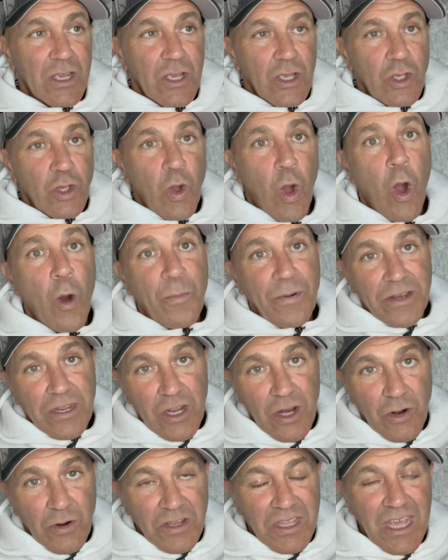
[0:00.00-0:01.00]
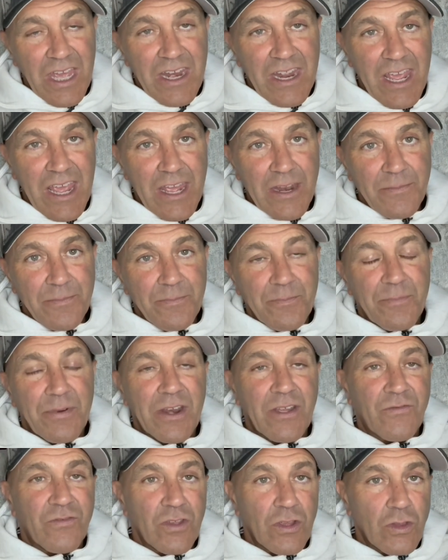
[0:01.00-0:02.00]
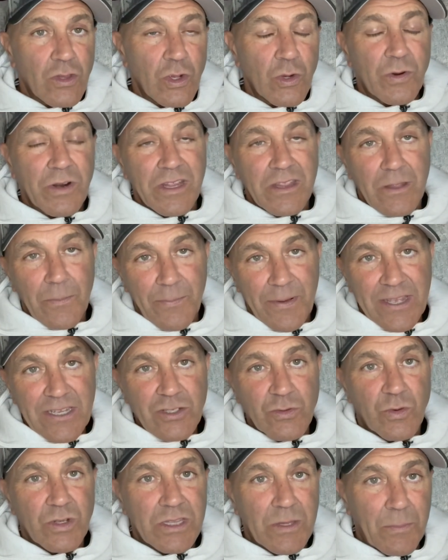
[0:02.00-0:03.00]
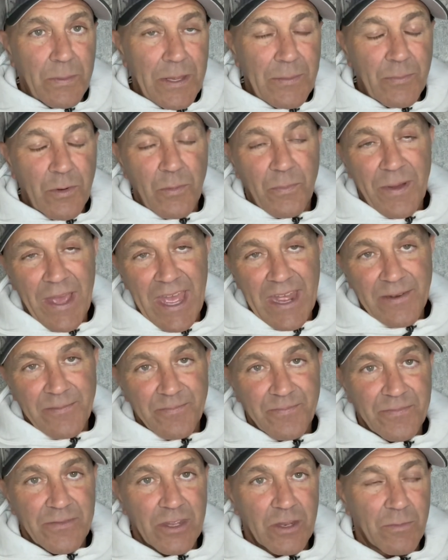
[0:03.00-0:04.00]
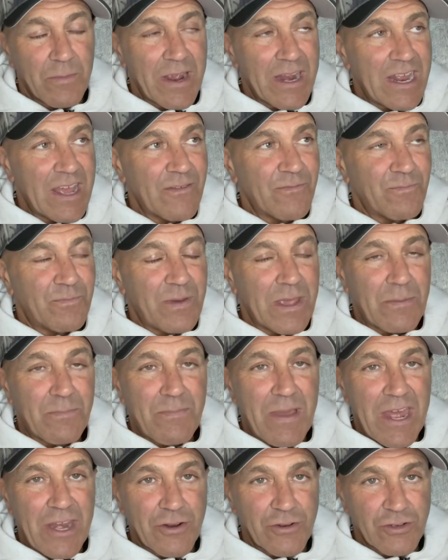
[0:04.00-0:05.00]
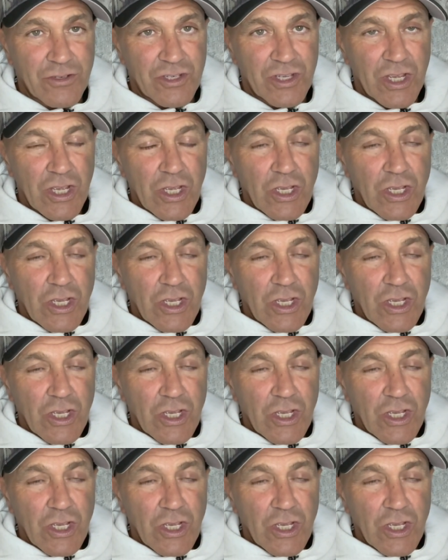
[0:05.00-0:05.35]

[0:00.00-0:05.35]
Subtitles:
You're hoping you don't get hit, but if you're doing it, depends on what the people bet. You might have big bettors.